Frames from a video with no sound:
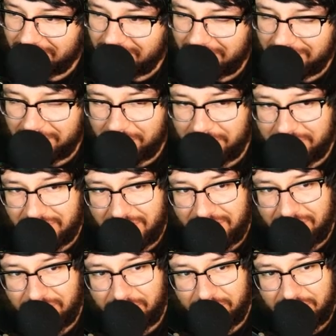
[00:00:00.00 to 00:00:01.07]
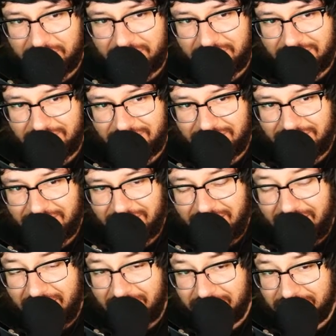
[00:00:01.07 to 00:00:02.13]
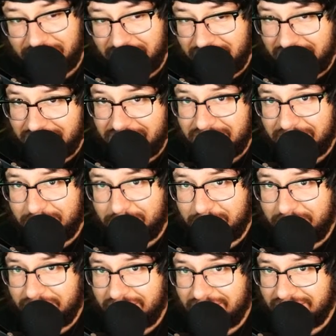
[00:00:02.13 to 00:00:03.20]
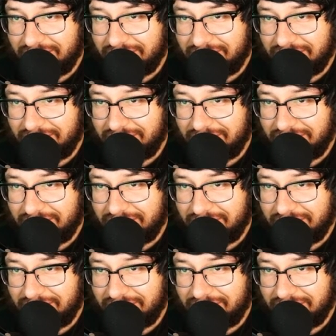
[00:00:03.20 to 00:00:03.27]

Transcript: As always, thank you for watching. I'll see you guys next week